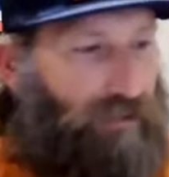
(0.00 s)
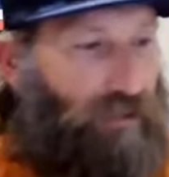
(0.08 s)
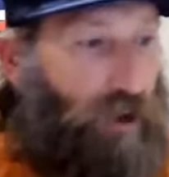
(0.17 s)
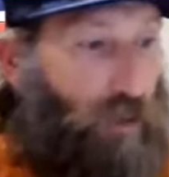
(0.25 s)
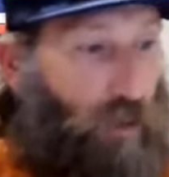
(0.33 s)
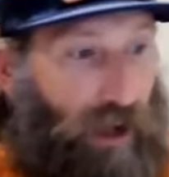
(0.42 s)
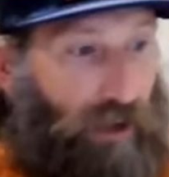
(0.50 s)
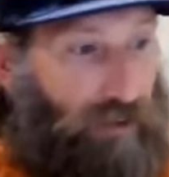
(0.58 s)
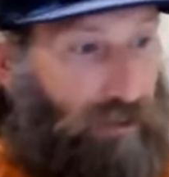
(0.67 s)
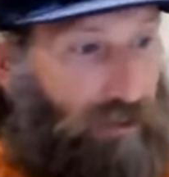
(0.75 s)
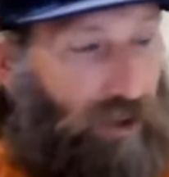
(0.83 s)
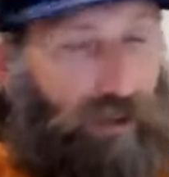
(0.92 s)
oh,
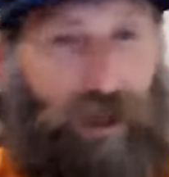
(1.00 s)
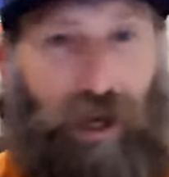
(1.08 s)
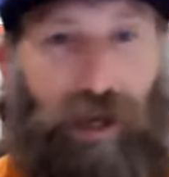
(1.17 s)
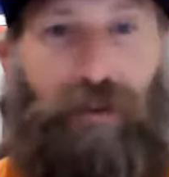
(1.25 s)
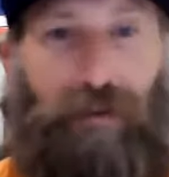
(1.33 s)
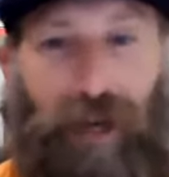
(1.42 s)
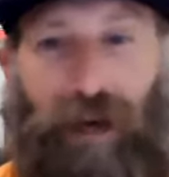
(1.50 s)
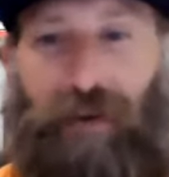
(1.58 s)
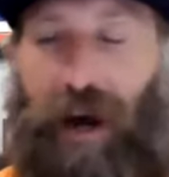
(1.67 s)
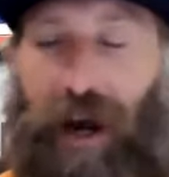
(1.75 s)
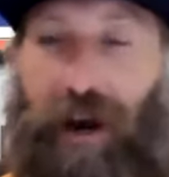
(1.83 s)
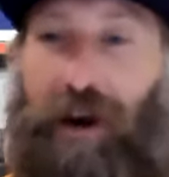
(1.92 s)
wow. Okay.
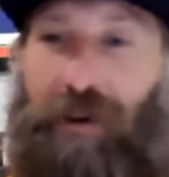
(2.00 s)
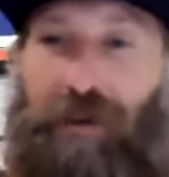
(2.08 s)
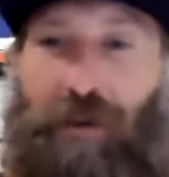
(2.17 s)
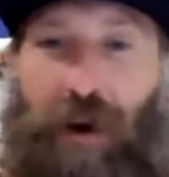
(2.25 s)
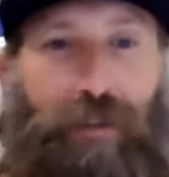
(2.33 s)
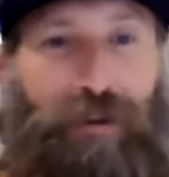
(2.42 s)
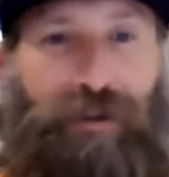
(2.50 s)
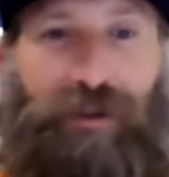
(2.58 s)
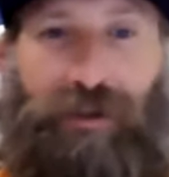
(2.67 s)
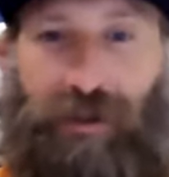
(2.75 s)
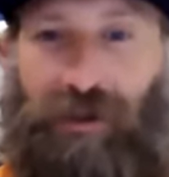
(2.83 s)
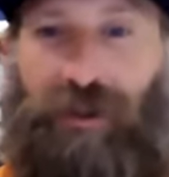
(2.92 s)
Yeah. I hired the right
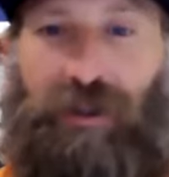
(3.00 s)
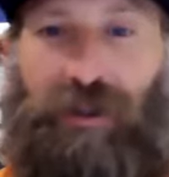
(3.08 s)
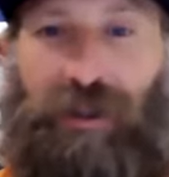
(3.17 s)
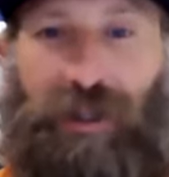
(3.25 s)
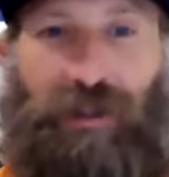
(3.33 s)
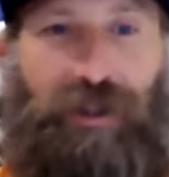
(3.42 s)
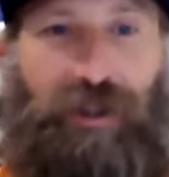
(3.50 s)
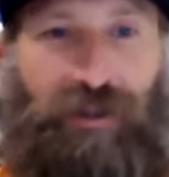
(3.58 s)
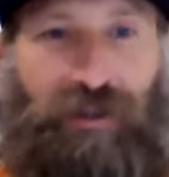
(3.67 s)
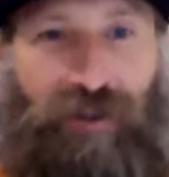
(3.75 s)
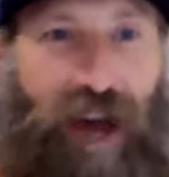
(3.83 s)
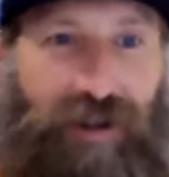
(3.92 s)
person. You're closing these
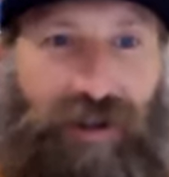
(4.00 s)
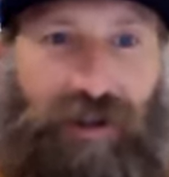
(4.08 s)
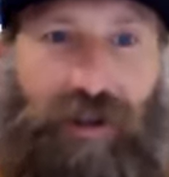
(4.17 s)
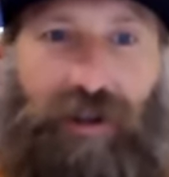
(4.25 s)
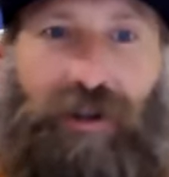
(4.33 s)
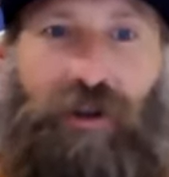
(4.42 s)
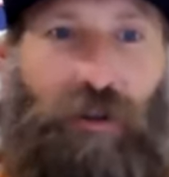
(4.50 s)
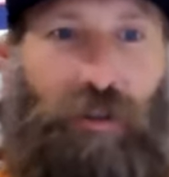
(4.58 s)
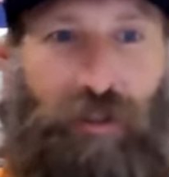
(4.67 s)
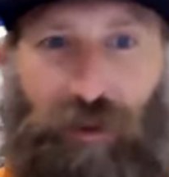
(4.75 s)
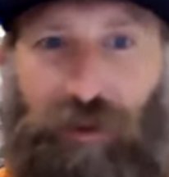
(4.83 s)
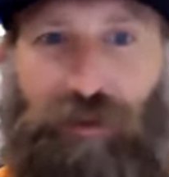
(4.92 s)
deals faster and you've
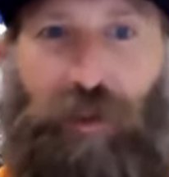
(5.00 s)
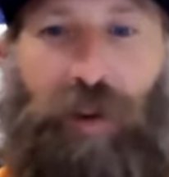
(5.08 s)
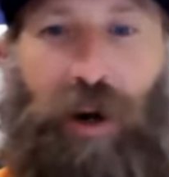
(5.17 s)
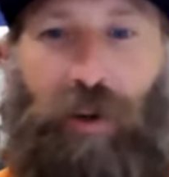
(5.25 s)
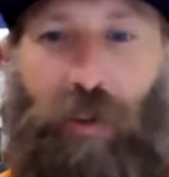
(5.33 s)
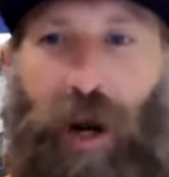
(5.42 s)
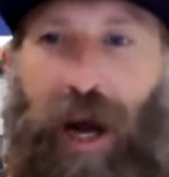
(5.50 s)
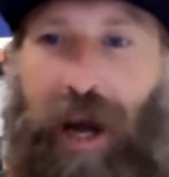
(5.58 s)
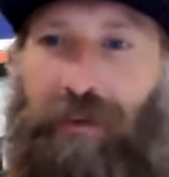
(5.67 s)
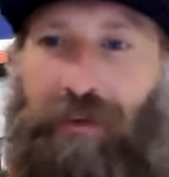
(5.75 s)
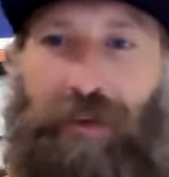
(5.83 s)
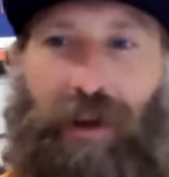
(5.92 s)
improved upon what
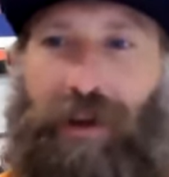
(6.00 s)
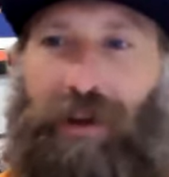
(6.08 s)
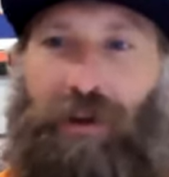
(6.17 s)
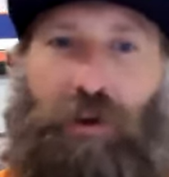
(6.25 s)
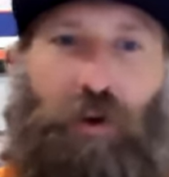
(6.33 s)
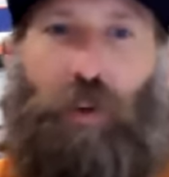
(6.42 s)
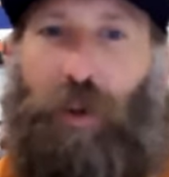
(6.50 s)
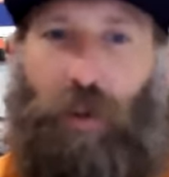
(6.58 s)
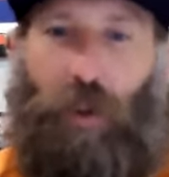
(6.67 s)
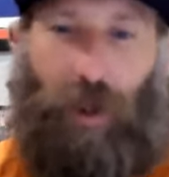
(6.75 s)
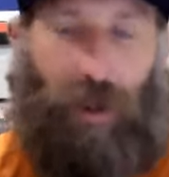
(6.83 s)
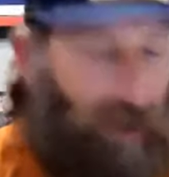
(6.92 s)
I knew would
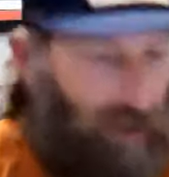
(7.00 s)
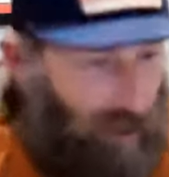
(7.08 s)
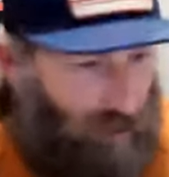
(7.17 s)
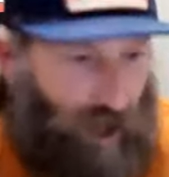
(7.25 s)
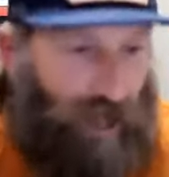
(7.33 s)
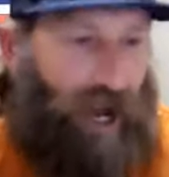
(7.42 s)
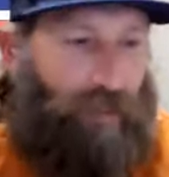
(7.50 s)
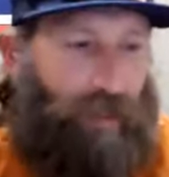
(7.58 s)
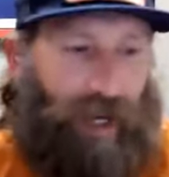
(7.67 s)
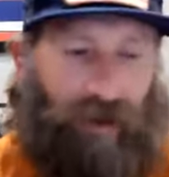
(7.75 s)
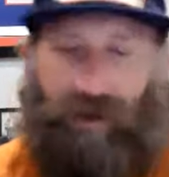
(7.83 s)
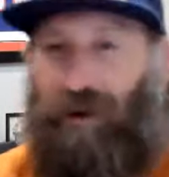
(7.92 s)
work great, I made a good